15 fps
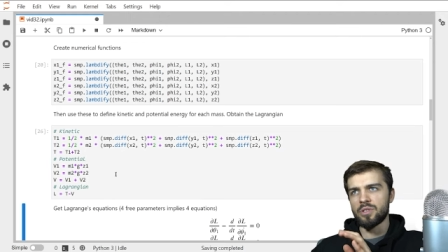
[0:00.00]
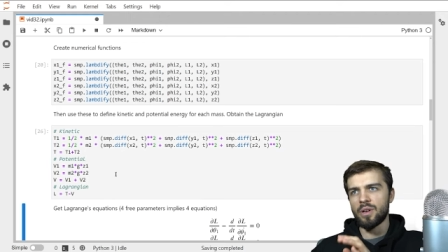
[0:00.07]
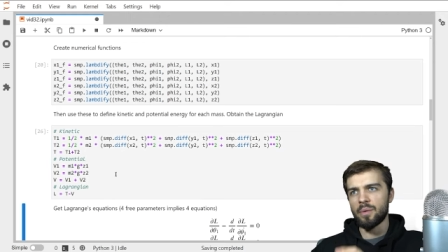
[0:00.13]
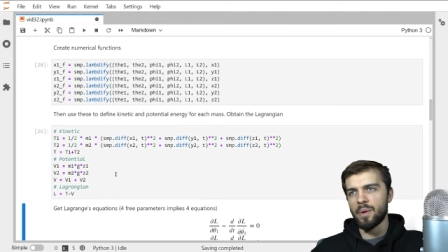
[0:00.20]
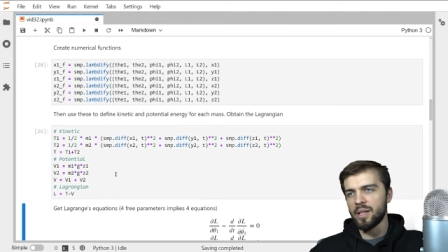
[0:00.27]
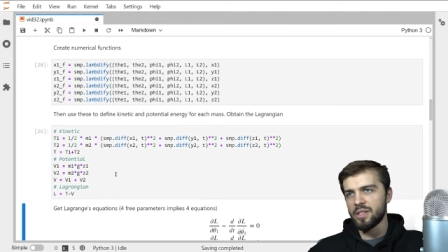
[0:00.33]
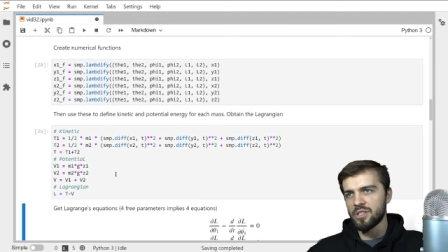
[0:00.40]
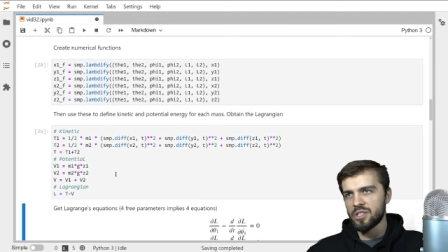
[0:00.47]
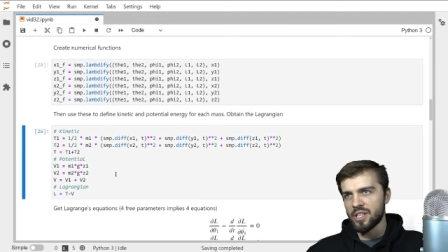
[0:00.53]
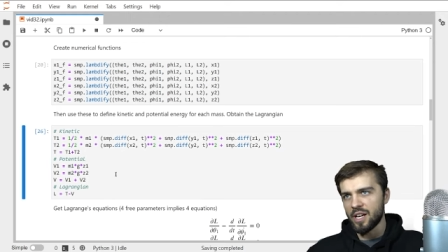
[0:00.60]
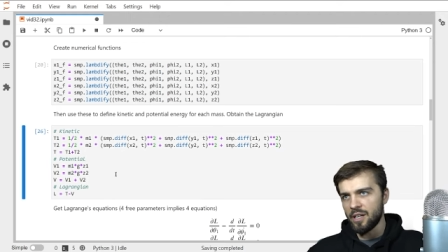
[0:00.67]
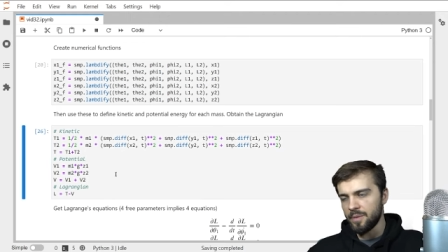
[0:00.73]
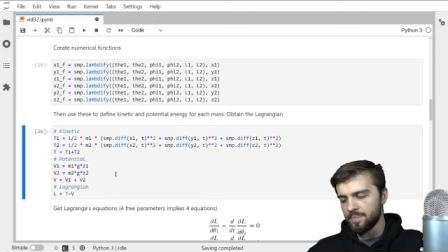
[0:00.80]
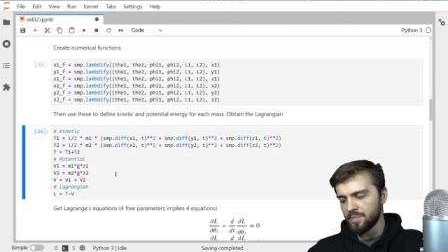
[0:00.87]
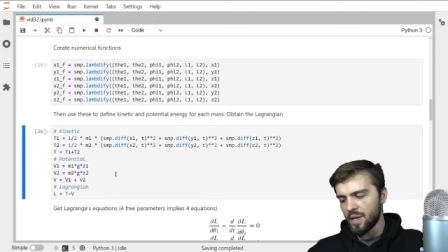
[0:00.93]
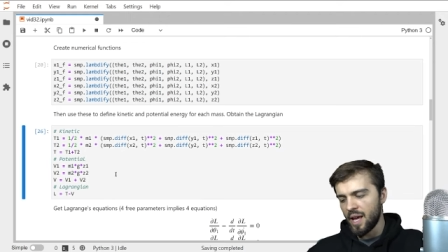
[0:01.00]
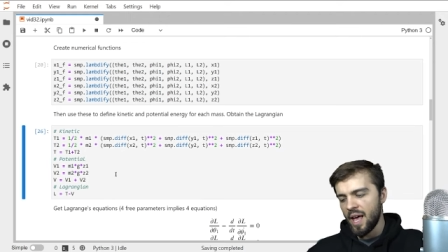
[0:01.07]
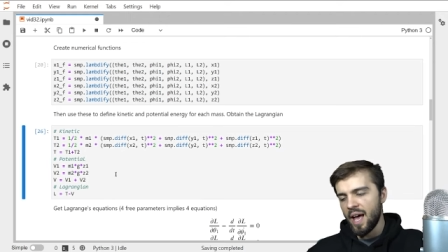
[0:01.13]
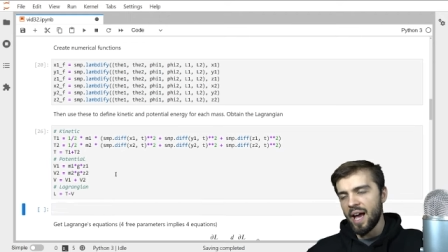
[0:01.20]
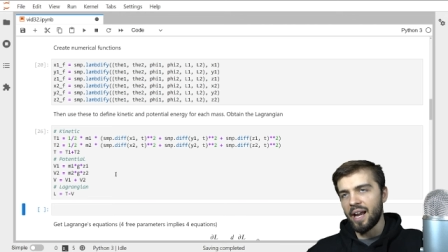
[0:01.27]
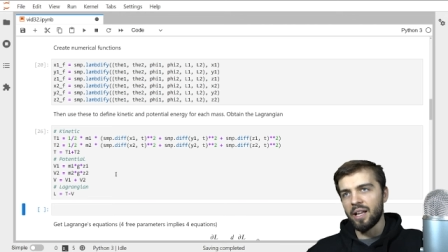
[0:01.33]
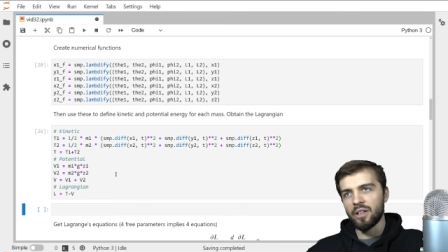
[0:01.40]
So I run this cell,
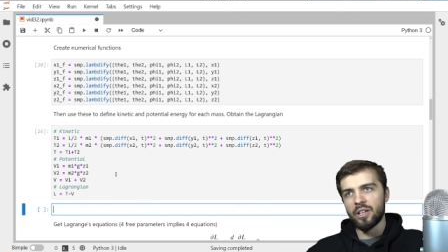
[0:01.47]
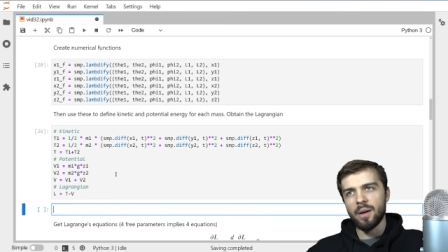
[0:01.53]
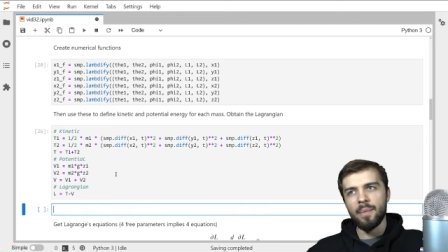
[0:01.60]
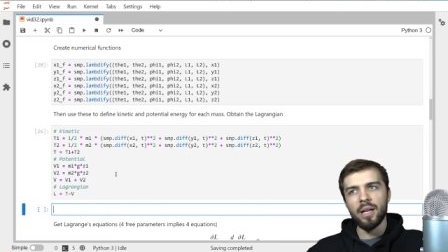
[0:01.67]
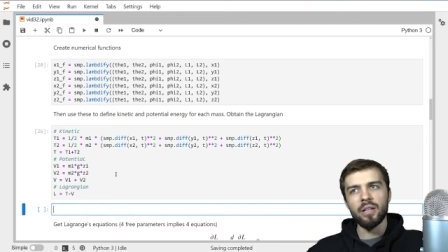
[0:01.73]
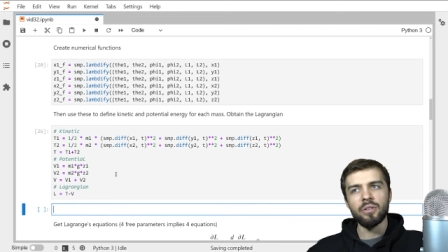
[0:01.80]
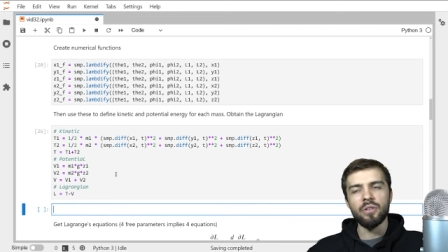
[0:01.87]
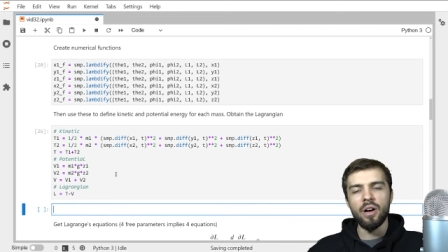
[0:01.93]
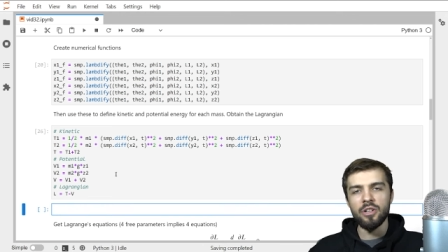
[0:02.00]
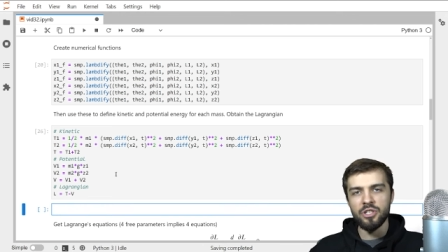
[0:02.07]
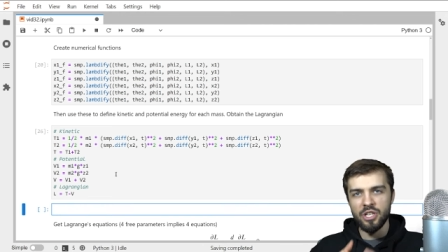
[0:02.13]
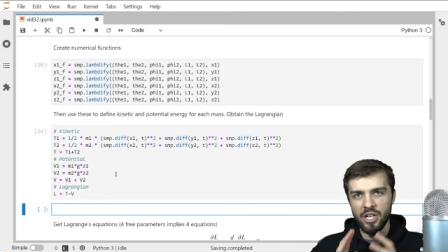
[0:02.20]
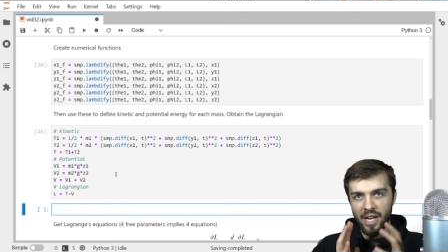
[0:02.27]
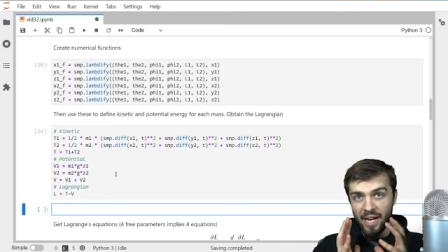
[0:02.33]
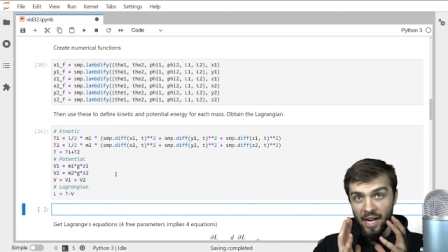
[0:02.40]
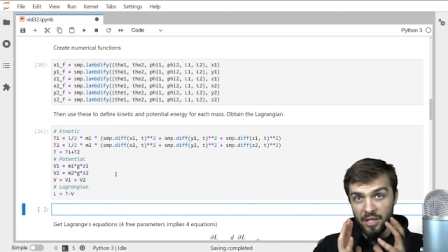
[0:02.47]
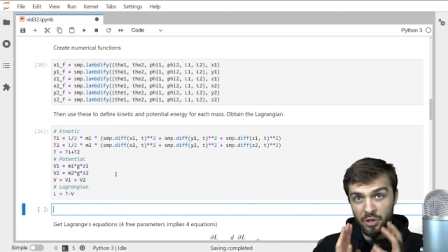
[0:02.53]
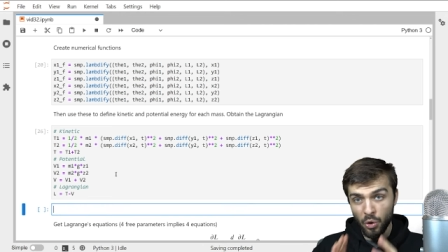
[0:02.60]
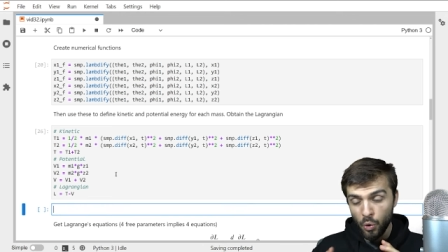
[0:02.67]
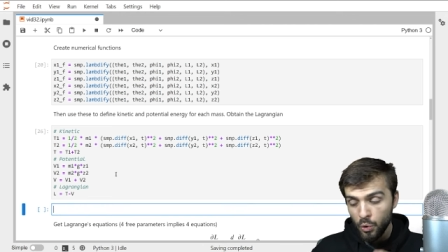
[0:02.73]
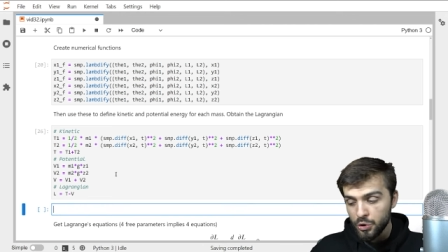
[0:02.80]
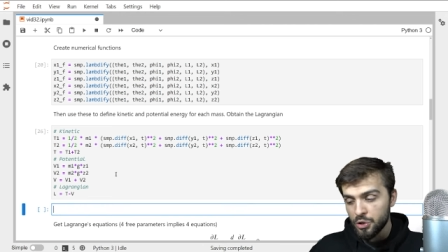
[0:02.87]
and I look at my Lagrangian, and I
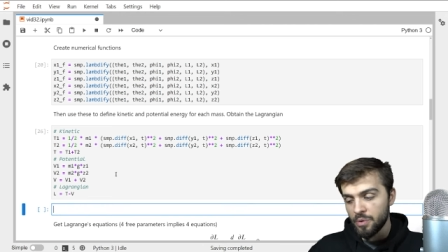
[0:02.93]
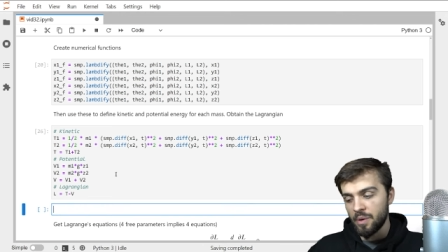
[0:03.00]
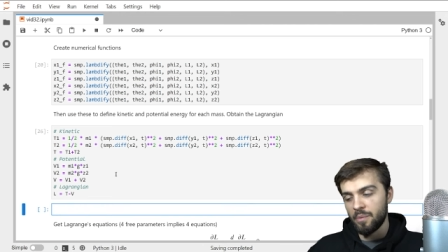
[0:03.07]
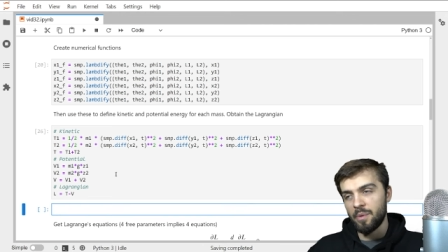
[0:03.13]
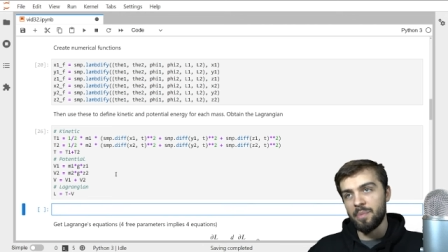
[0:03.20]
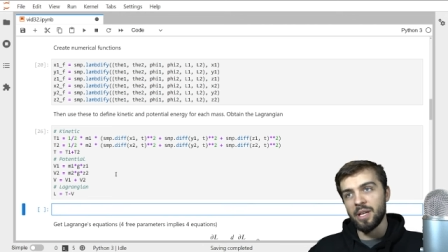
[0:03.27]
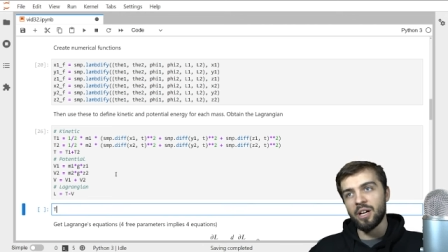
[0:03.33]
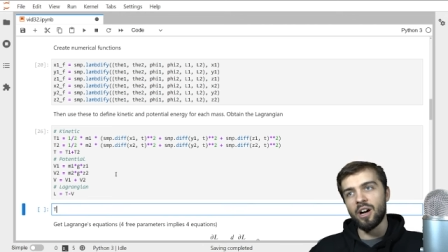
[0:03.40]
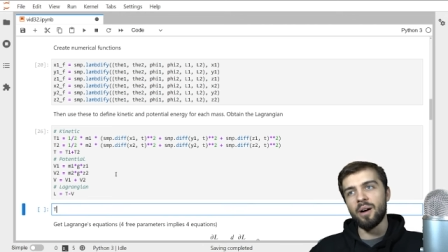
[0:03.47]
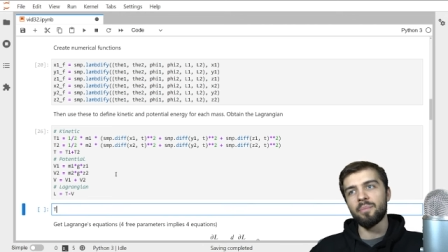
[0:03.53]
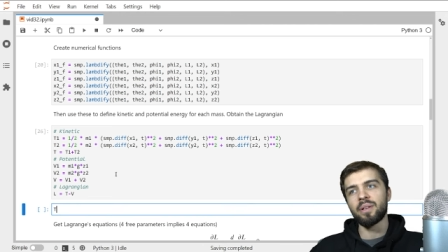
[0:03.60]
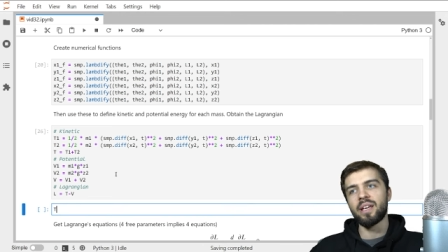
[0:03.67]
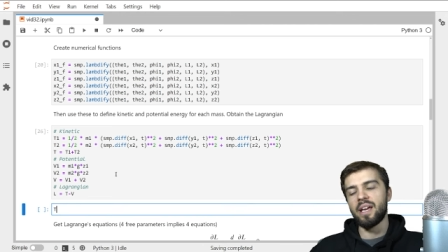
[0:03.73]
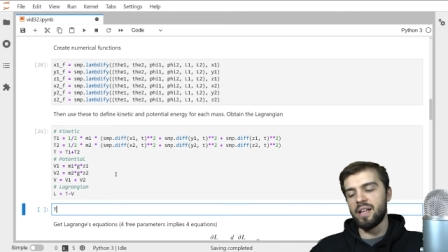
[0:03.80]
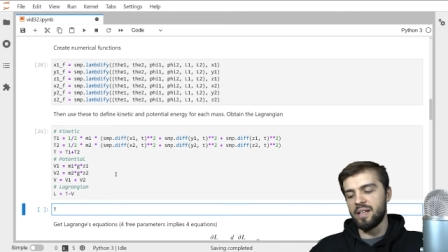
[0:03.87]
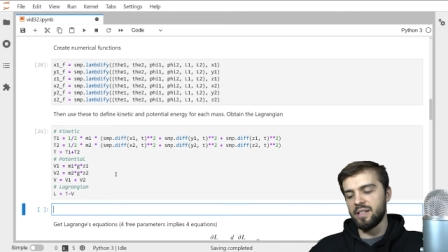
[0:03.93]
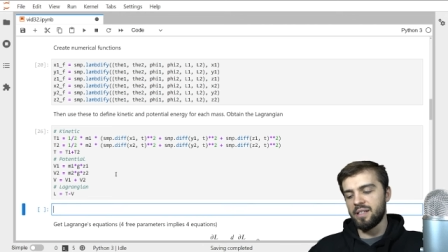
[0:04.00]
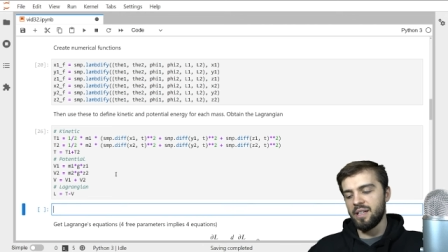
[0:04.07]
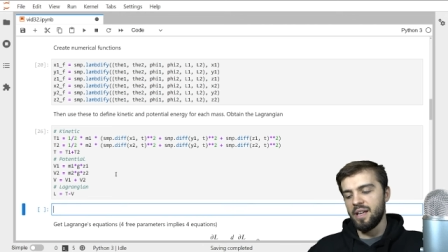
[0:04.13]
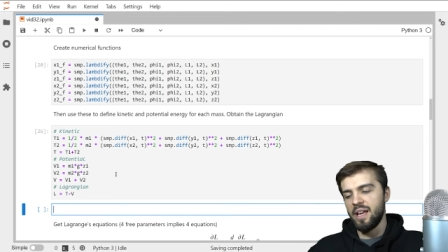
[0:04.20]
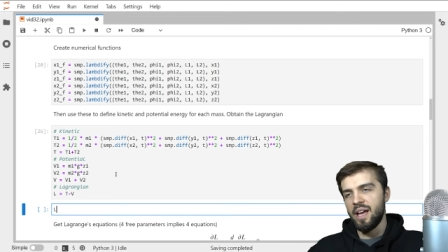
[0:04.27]
told you it would be complicated.